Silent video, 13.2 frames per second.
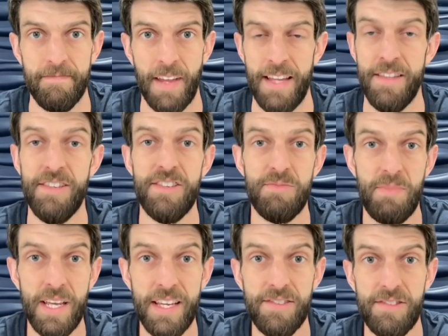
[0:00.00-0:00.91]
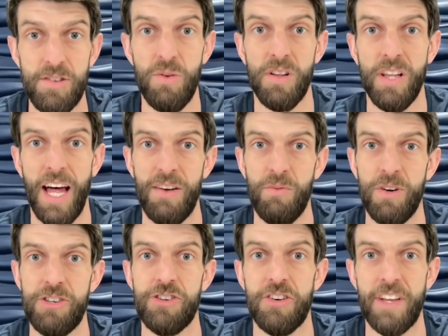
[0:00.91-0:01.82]
And this speaks to a lot of
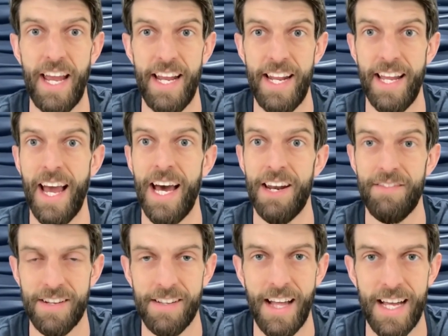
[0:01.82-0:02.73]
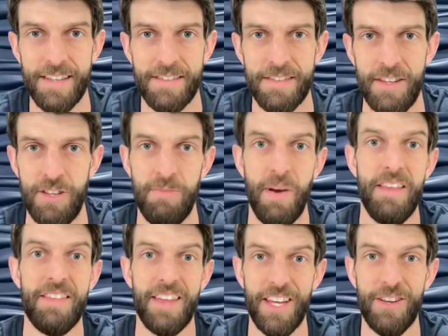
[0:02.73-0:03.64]
what you're gaining out of a class. You may
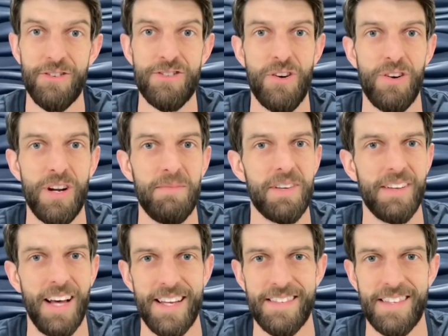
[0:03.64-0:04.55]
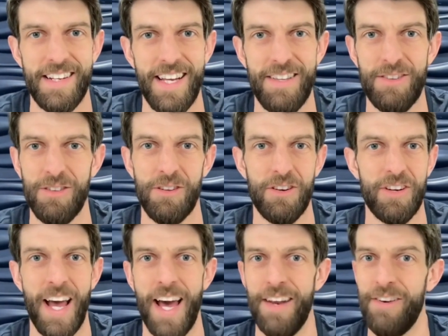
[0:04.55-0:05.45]
think you're showing up to class today to
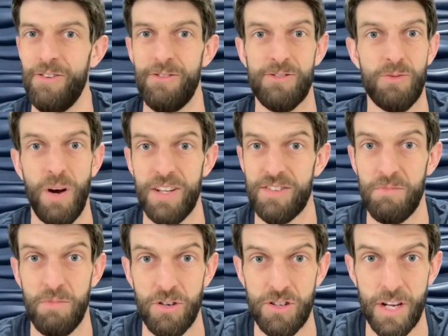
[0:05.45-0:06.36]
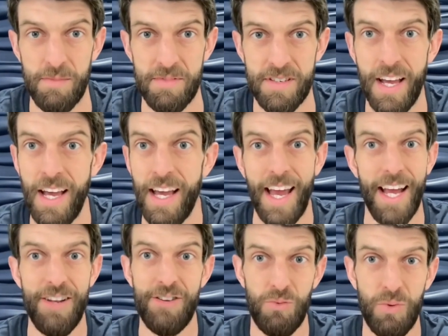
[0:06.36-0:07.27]
learn how to do squats and push ups,
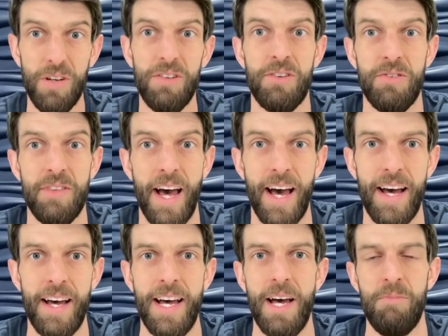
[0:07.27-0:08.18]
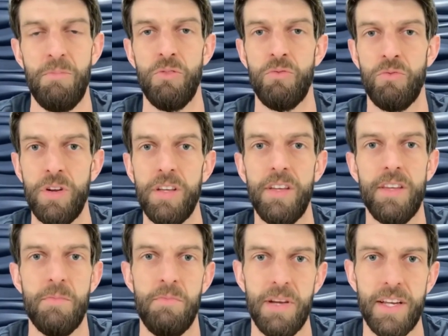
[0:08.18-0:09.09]
and you will do that. But really,
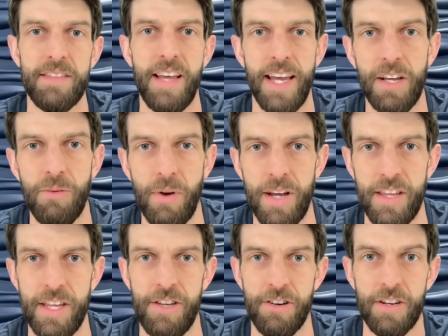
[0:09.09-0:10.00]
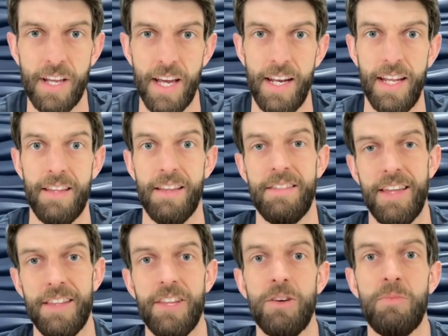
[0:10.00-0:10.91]
the big takeaway that you're getting, the
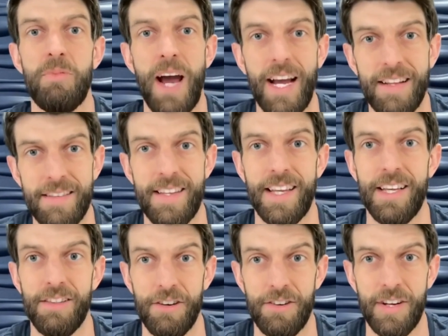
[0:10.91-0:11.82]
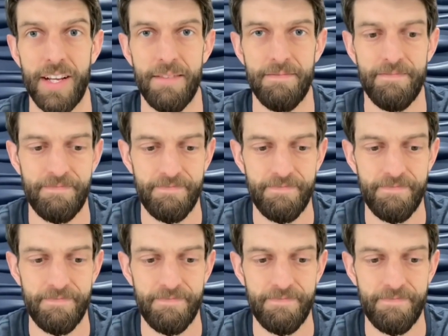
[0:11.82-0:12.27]
thing that you're practicing and learning,